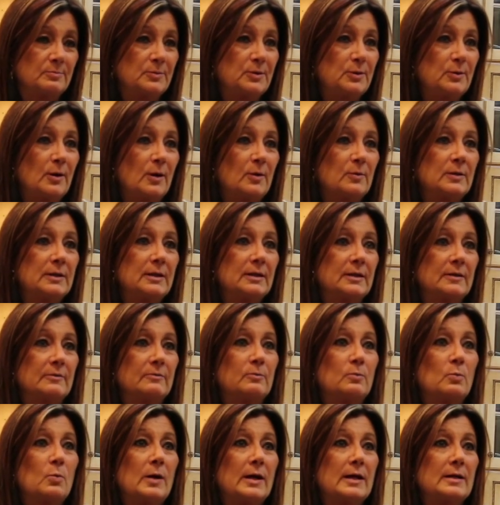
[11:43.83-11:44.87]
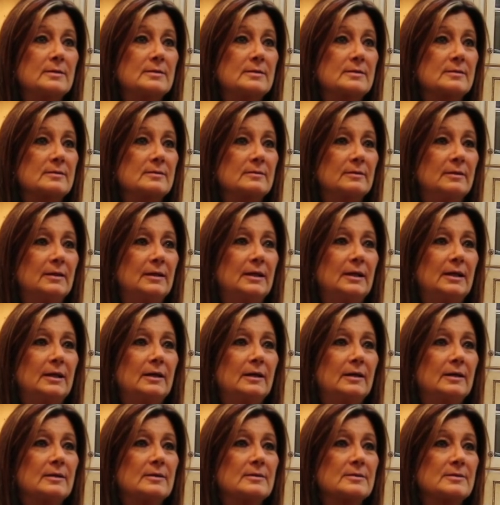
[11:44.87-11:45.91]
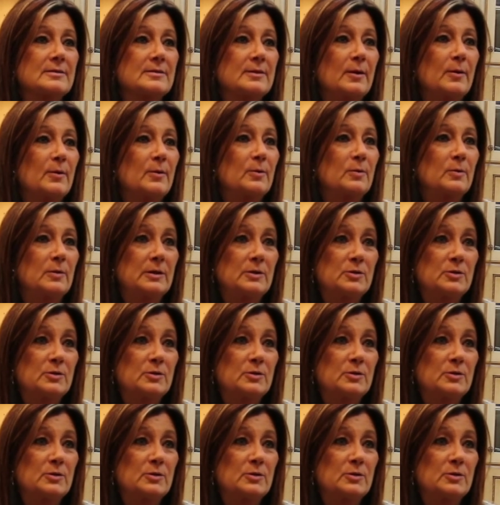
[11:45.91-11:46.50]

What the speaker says: You only live once, so